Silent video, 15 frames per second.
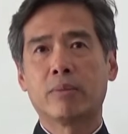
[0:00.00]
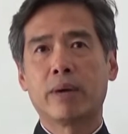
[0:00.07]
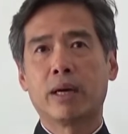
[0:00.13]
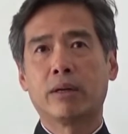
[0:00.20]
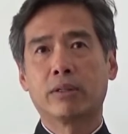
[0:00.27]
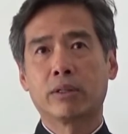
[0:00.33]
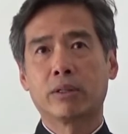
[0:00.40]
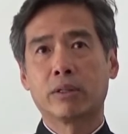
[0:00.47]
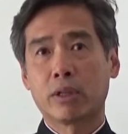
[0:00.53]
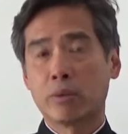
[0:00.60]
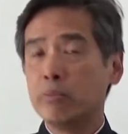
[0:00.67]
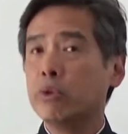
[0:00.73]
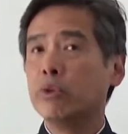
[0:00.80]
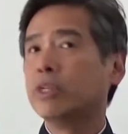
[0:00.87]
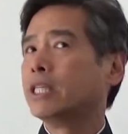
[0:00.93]
about
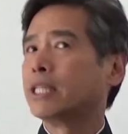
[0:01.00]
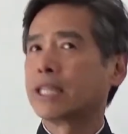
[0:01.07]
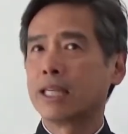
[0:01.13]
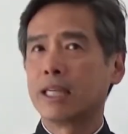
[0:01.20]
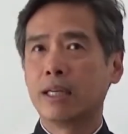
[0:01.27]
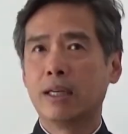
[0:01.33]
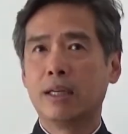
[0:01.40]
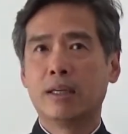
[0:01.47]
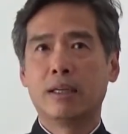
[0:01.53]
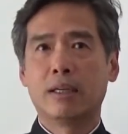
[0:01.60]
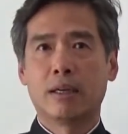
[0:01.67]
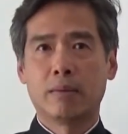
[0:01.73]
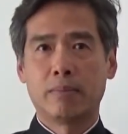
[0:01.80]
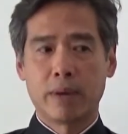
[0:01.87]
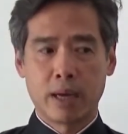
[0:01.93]
community,
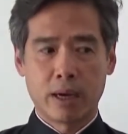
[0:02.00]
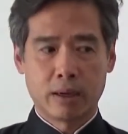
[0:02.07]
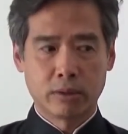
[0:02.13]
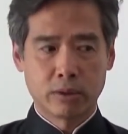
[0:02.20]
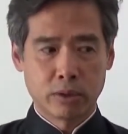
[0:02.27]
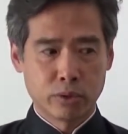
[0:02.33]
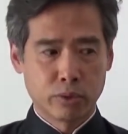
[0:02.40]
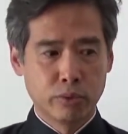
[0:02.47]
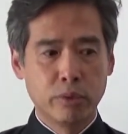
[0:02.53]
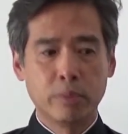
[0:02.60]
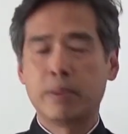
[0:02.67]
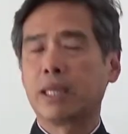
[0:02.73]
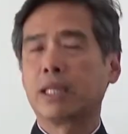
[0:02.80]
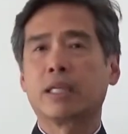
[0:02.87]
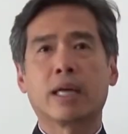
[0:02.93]
about
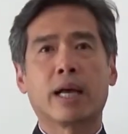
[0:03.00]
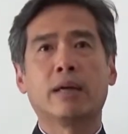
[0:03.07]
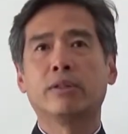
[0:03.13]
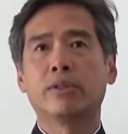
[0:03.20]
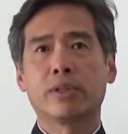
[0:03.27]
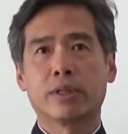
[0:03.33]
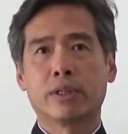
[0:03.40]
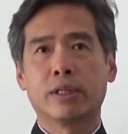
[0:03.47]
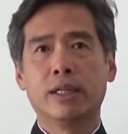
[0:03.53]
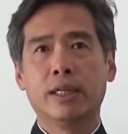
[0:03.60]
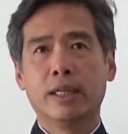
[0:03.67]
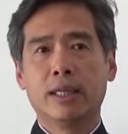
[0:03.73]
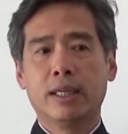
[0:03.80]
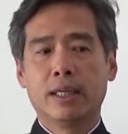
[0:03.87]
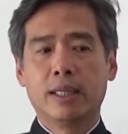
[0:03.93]
group encounter.
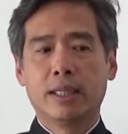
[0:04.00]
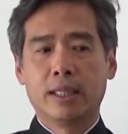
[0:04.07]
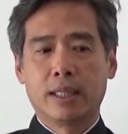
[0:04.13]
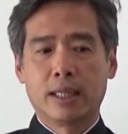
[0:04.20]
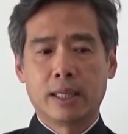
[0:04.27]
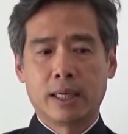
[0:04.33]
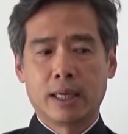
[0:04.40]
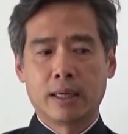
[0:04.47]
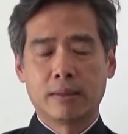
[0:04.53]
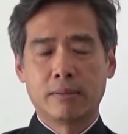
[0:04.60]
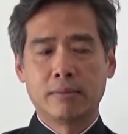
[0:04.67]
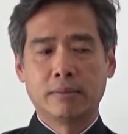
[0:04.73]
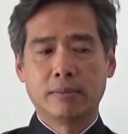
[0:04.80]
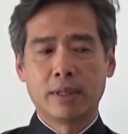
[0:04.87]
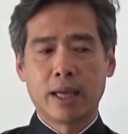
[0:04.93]

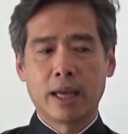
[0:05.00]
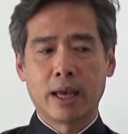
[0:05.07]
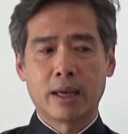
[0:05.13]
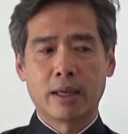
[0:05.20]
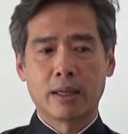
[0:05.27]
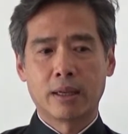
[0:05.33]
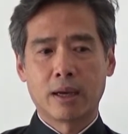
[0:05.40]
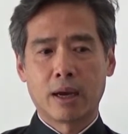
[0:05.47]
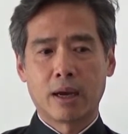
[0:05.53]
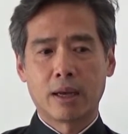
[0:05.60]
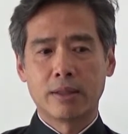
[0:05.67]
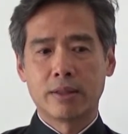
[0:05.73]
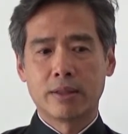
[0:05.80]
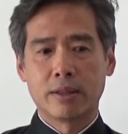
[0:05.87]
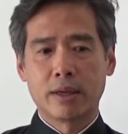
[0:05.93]
And
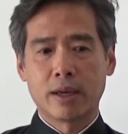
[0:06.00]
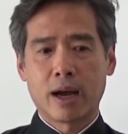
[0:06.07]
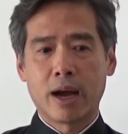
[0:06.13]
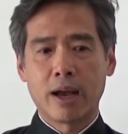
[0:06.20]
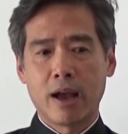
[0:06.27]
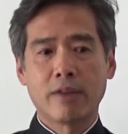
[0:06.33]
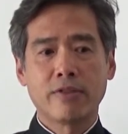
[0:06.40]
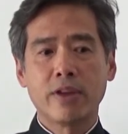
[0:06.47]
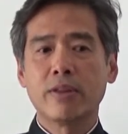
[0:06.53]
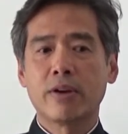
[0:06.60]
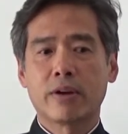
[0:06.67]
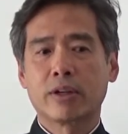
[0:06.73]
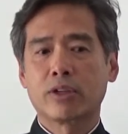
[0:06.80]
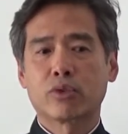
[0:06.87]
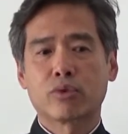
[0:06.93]
I think
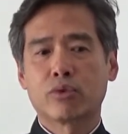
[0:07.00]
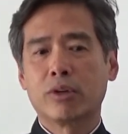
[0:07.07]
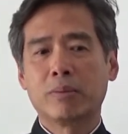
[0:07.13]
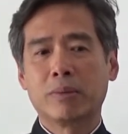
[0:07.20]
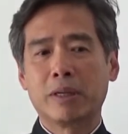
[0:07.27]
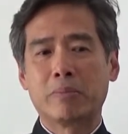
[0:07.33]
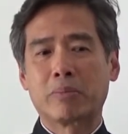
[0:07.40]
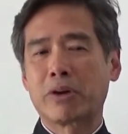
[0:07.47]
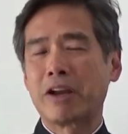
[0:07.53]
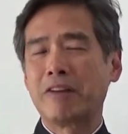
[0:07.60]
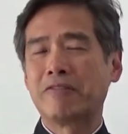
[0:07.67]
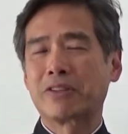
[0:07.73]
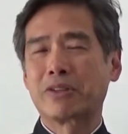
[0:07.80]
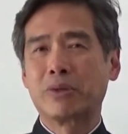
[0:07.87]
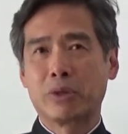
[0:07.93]
they're extremely
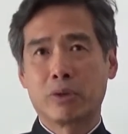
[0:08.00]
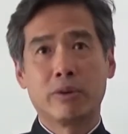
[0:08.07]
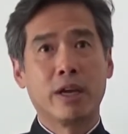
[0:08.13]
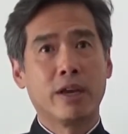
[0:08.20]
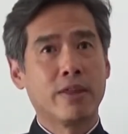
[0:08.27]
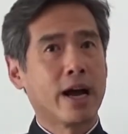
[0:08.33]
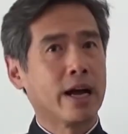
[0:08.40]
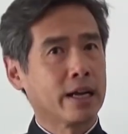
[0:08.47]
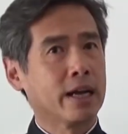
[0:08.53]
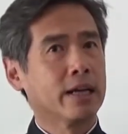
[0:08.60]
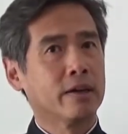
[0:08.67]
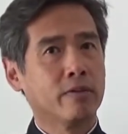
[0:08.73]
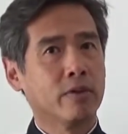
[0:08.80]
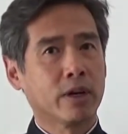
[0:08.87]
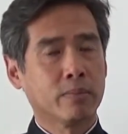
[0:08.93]
brave to create that kind
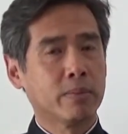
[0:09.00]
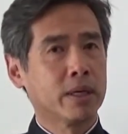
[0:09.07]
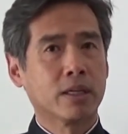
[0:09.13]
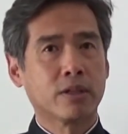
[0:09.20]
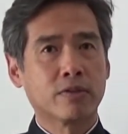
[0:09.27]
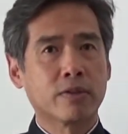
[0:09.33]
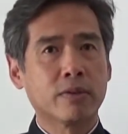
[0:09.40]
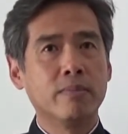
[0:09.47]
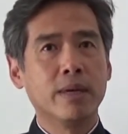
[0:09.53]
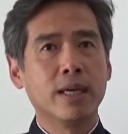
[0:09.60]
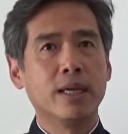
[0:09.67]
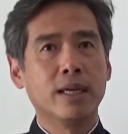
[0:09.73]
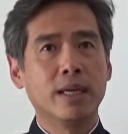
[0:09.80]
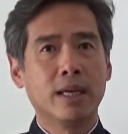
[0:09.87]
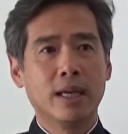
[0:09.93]
of work, because for
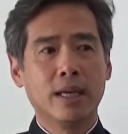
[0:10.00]
me,